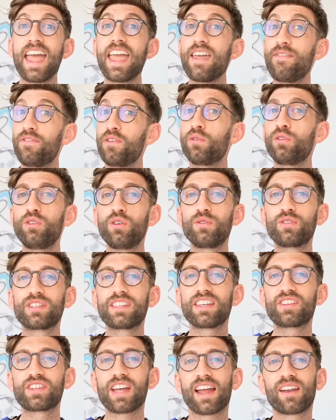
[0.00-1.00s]
If you're new to
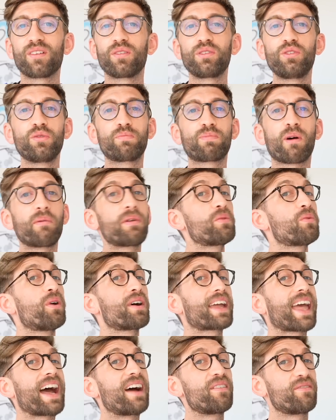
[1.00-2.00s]
the channel, you'll probably
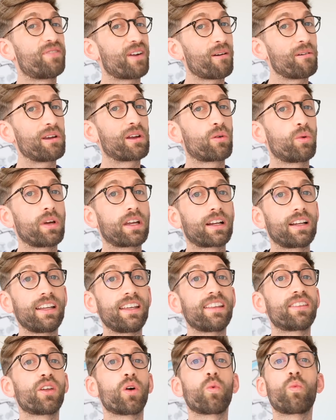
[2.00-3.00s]
work out very quickly
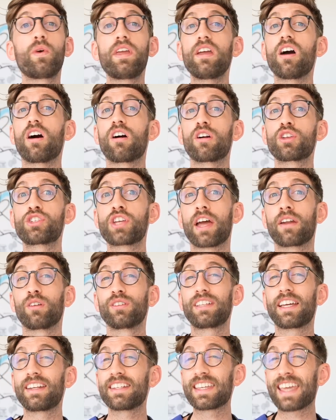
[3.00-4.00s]
that we are a channel
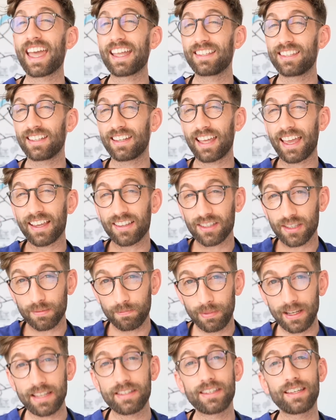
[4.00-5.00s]
dedicated
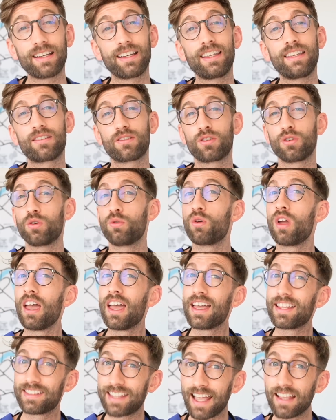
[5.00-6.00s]
explicitly to
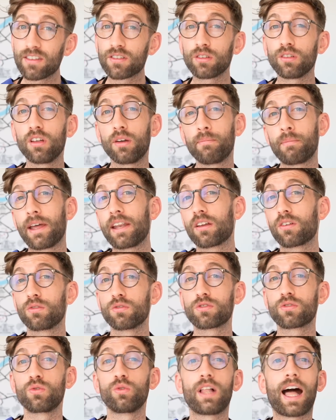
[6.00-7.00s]
dental and medical
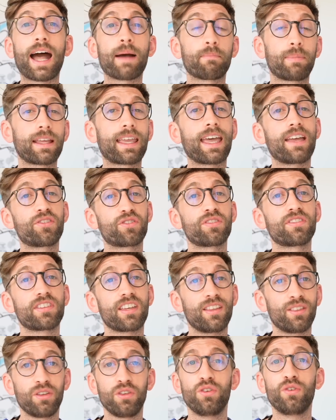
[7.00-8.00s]
school applications
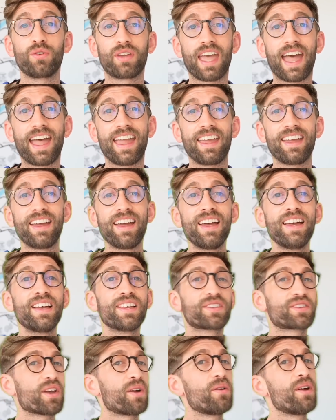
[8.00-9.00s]
in the UK.
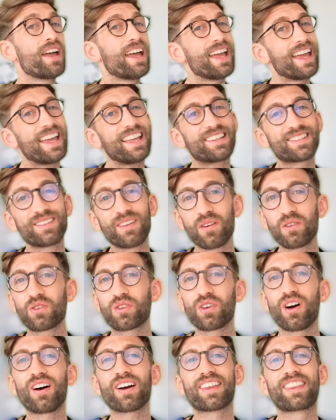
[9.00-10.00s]
So it's no
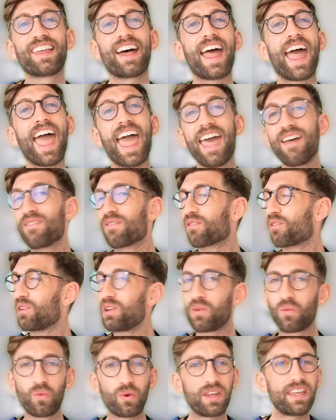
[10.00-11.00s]
shock that every
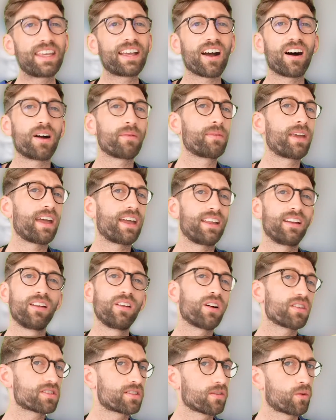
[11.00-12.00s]
week I'm getting
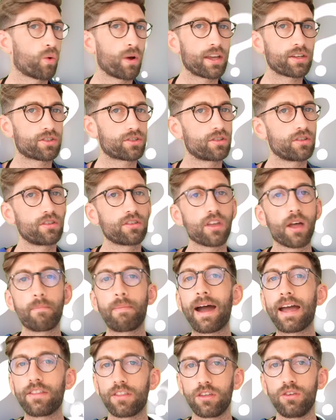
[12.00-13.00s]
lots of questions
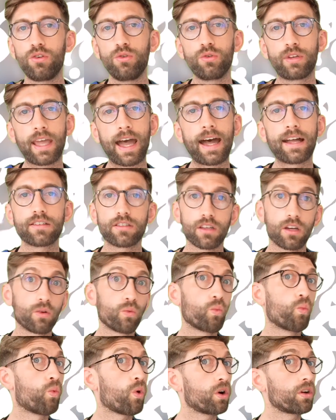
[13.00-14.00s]
about the UCAT,
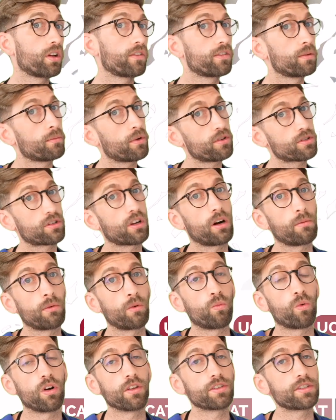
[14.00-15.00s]
and one of the most
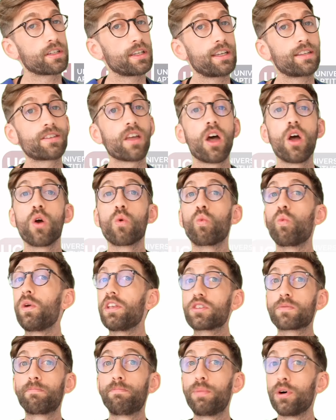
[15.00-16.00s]
common ones is,
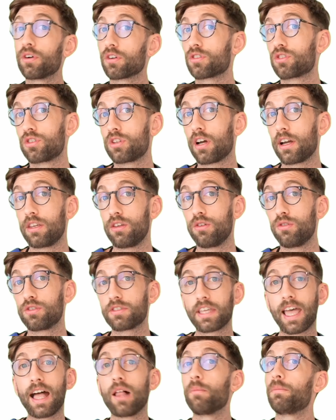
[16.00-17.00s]
which book should I use
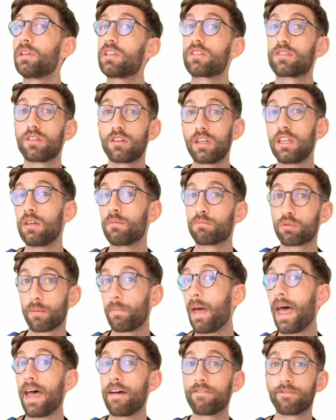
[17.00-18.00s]
to help me study and
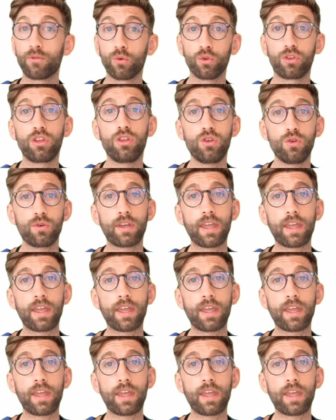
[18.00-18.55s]
prepare for the